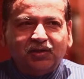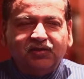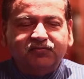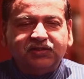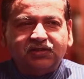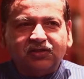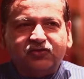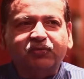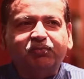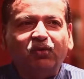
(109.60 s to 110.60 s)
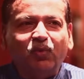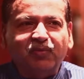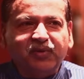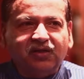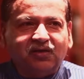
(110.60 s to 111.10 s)
gives it a triple
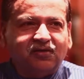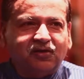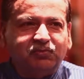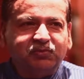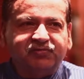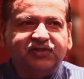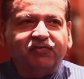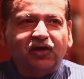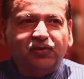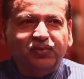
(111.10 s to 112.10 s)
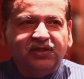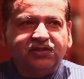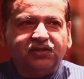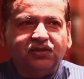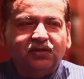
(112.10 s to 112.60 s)
whammy in terms of its
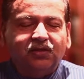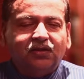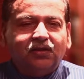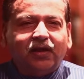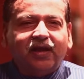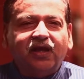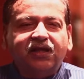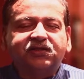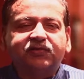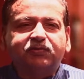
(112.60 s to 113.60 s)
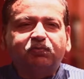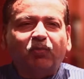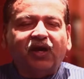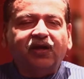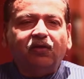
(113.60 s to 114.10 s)
vulnerability and hence
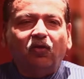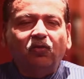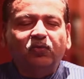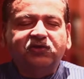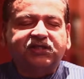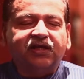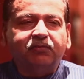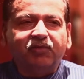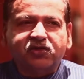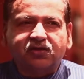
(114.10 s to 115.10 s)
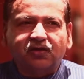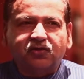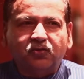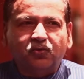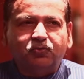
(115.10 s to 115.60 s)
by almost any measure
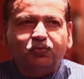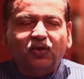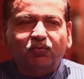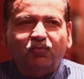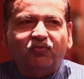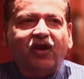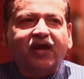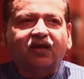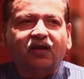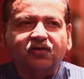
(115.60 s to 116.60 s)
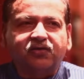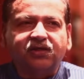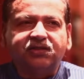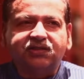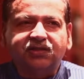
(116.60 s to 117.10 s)
that you rank
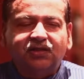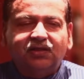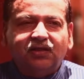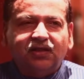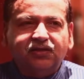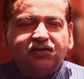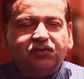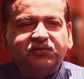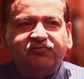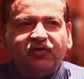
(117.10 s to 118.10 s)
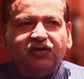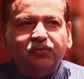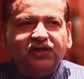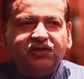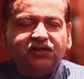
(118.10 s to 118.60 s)
countries in terms of
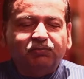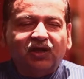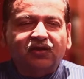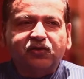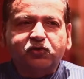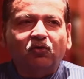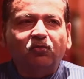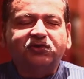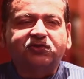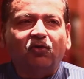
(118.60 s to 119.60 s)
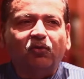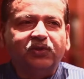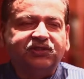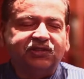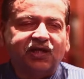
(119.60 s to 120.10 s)
vulnerability Bangladesh almost
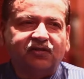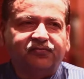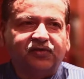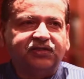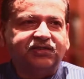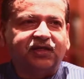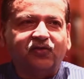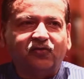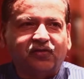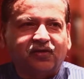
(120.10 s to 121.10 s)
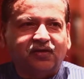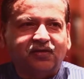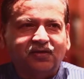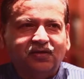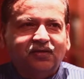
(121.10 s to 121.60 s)
always is either first second or third
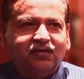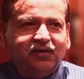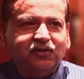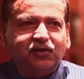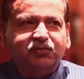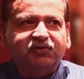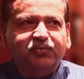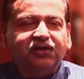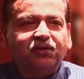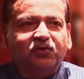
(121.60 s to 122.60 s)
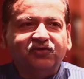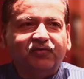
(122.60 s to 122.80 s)
in terms of being the most